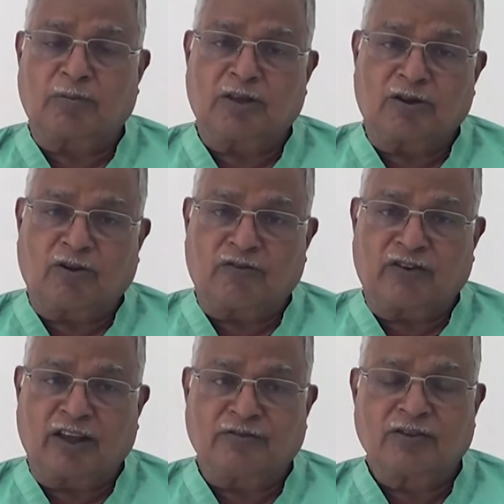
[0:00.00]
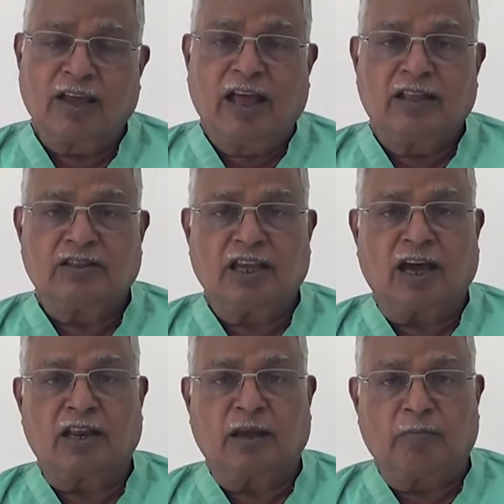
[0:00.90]
from that orphanage, they
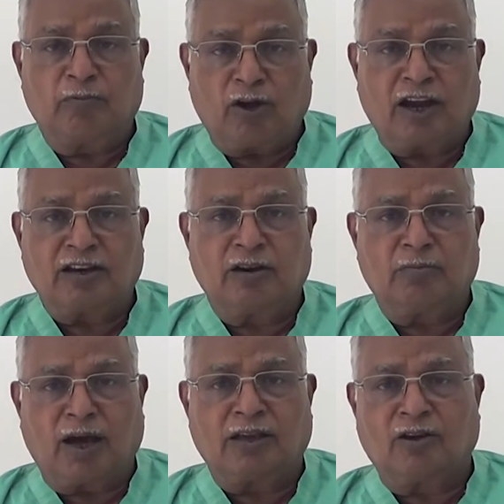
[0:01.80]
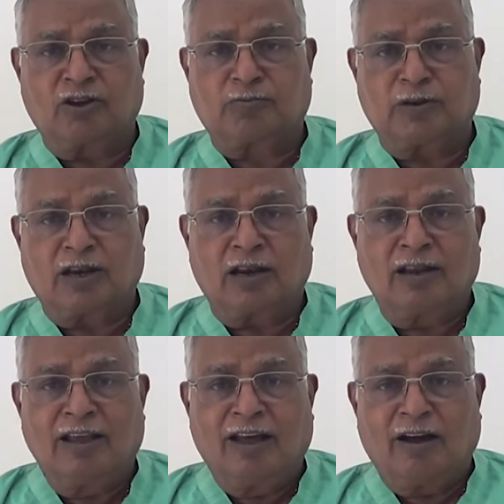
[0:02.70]
are employed in my hospital